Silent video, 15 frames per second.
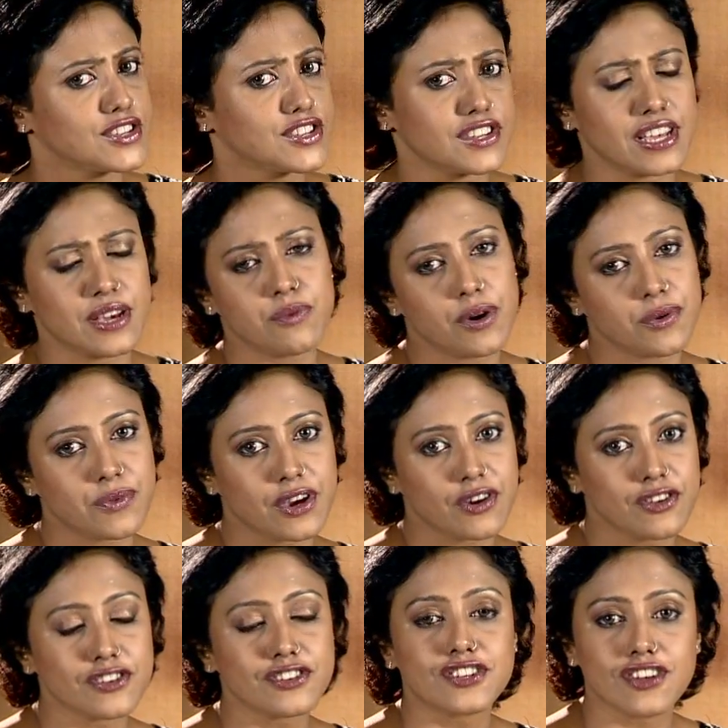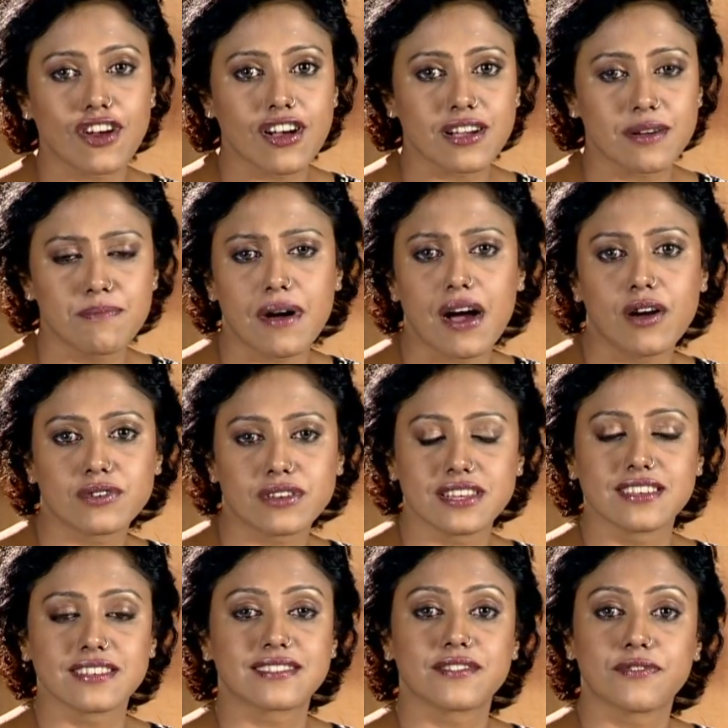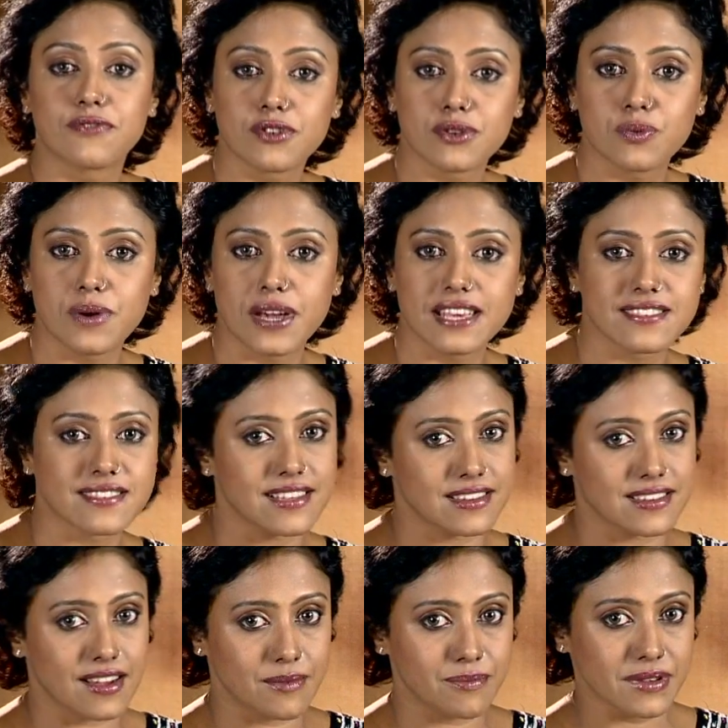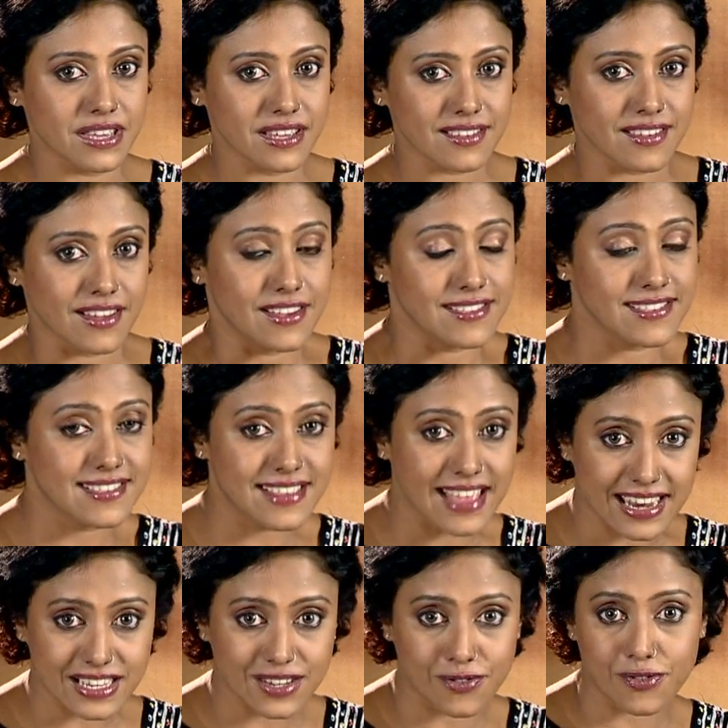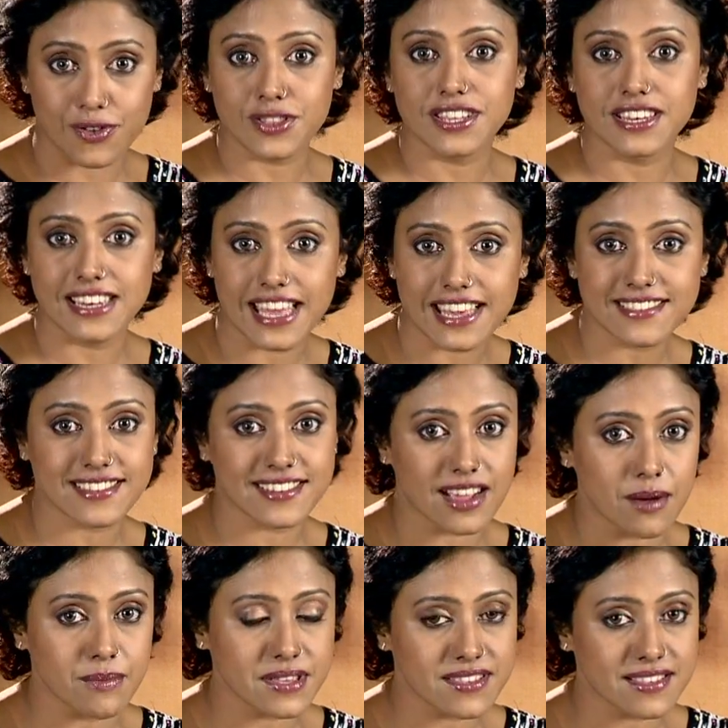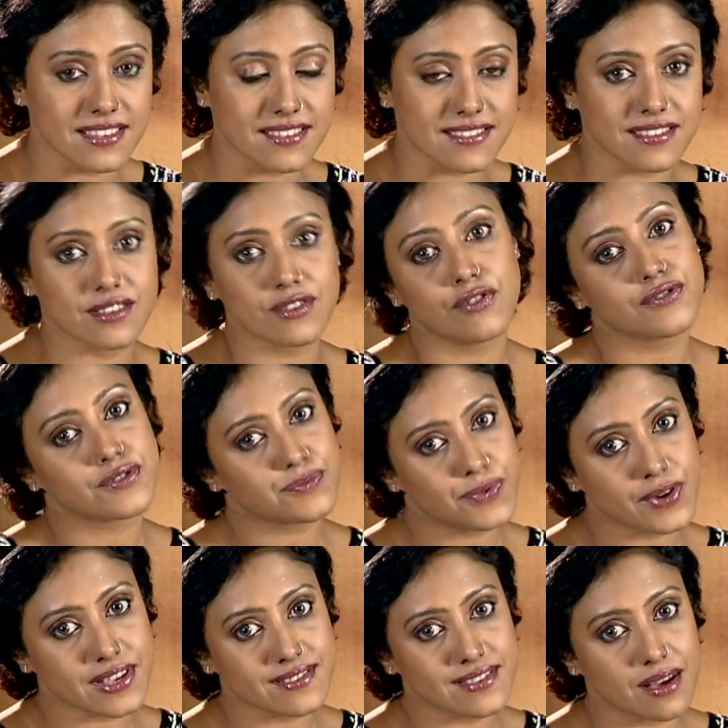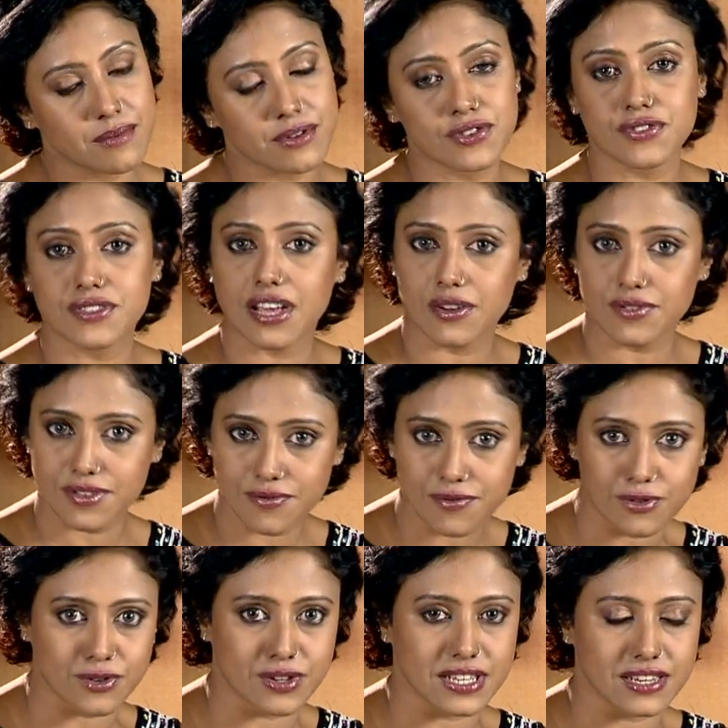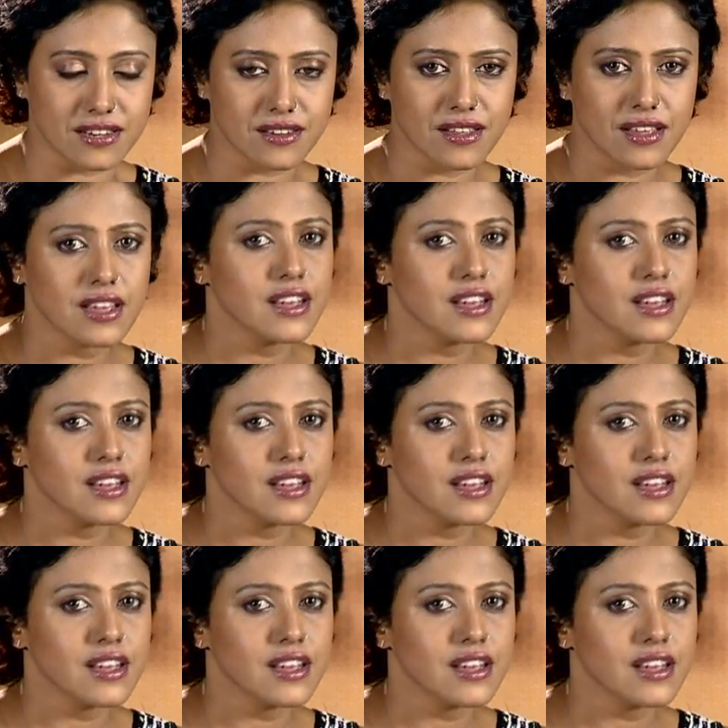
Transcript: Today what we are going to talk about is the footwears that are being set for the next coming season of Spring-Summer 2014.